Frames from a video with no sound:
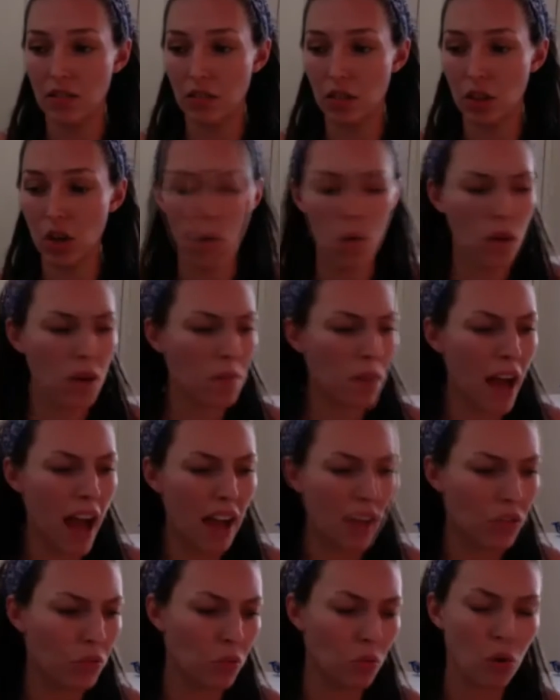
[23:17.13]
going
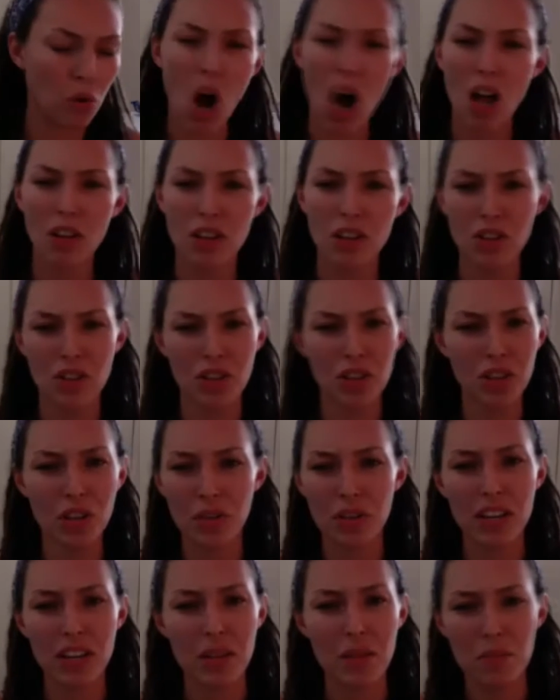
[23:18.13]
back through college
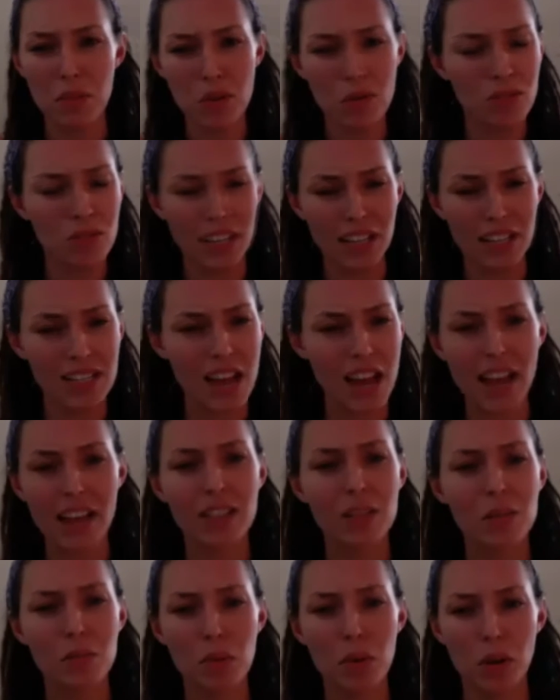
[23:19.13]
theory, music
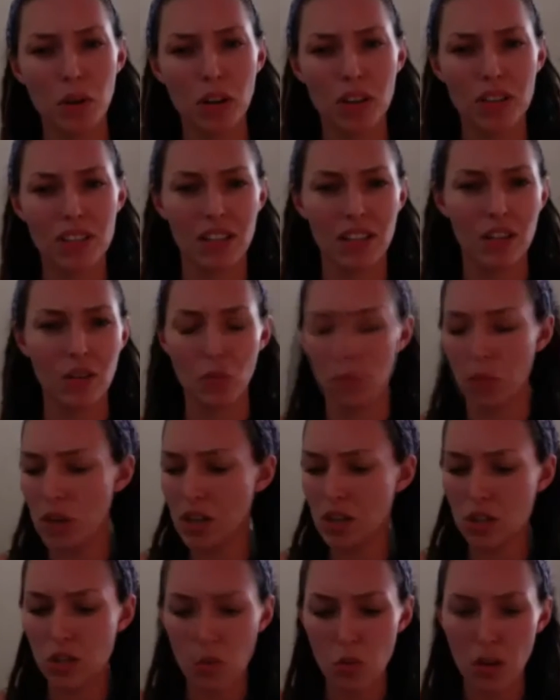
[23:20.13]
textbooks, and
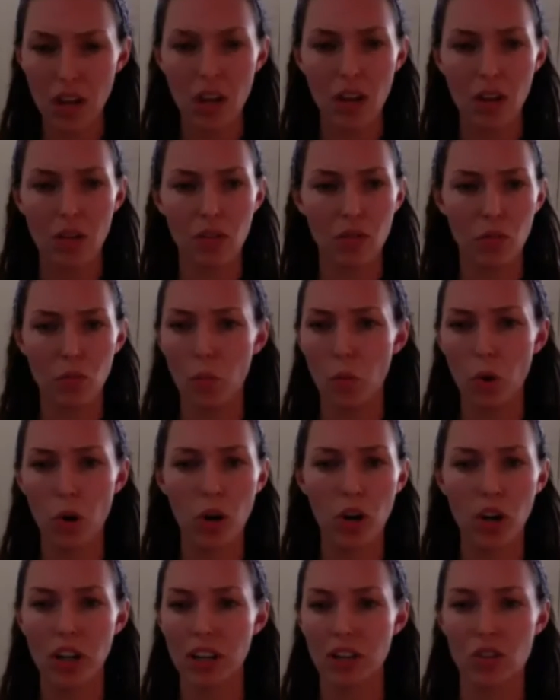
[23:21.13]
redoing
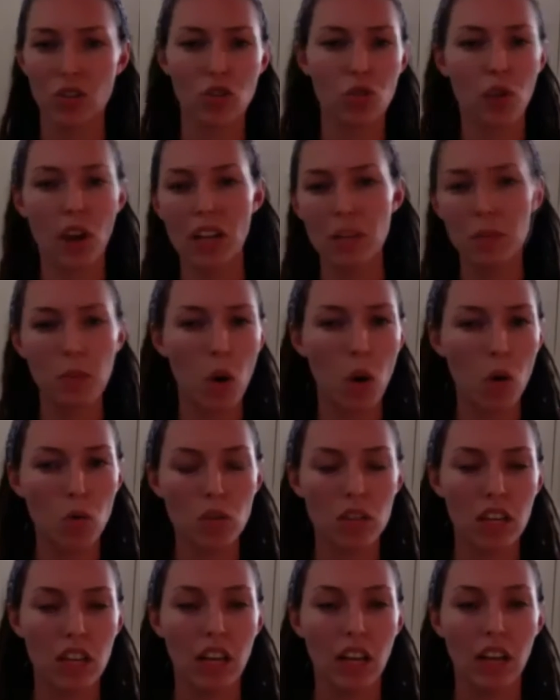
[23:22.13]
work and transposing